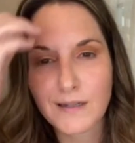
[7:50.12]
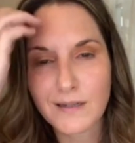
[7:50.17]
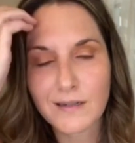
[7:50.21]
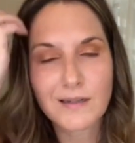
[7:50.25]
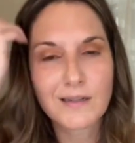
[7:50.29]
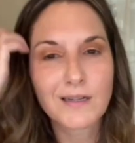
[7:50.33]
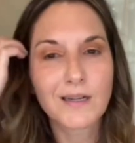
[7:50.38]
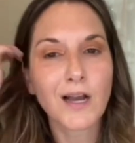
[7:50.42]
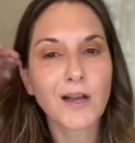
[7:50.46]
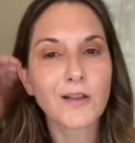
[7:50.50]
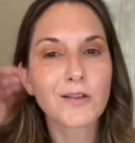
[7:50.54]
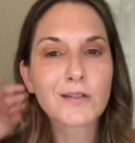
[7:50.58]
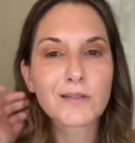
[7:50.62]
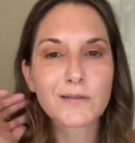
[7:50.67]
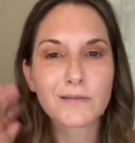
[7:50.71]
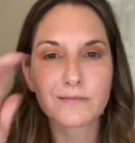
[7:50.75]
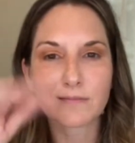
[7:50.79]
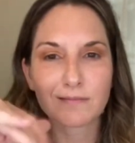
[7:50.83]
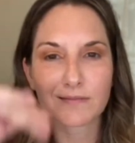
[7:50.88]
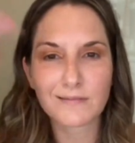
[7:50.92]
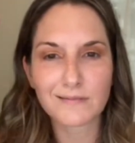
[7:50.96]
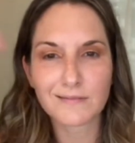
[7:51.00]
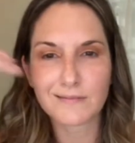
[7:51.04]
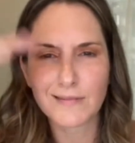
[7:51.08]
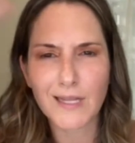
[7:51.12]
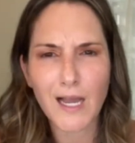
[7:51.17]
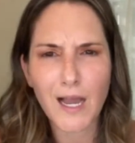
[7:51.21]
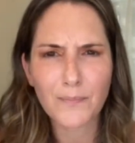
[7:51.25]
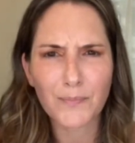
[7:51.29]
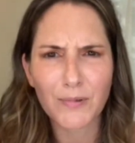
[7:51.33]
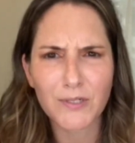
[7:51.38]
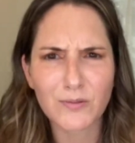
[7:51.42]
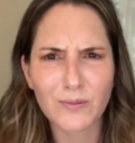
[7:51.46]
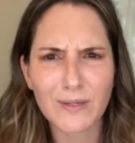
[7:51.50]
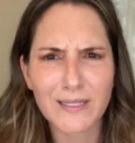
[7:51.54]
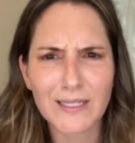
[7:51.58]
color not
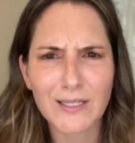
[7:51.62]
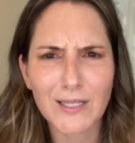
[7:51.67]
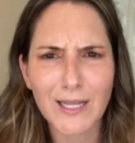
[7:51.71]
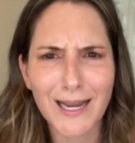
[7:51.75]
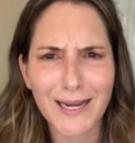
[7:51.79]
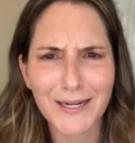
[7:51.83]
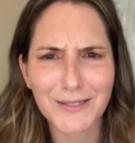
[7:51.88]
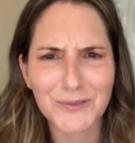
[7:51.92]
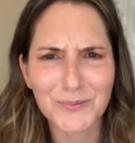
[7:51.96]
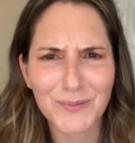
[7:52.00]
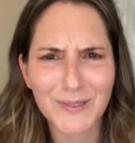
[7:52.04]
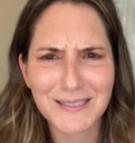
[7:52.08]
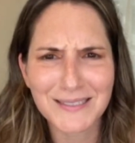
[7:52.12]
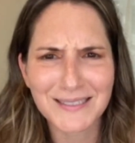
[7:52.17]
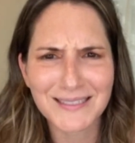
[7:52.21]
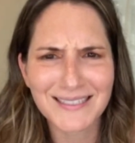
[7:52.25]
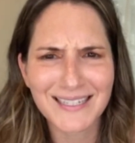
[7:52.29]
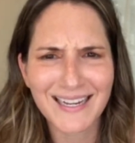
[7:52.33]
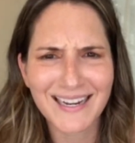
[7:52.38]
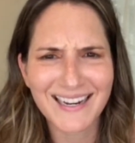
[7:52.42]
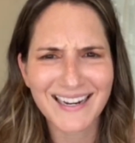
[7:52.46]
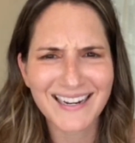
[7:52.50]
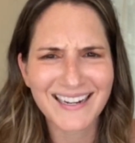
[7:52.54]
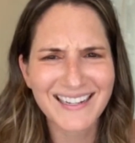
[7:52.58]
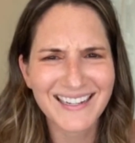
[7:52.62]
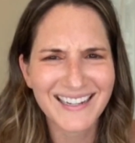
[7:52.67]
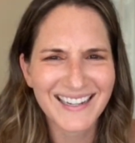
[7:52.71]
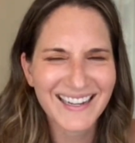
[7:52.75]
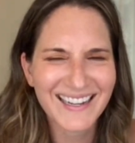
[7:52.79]
between the lines. What's the saying?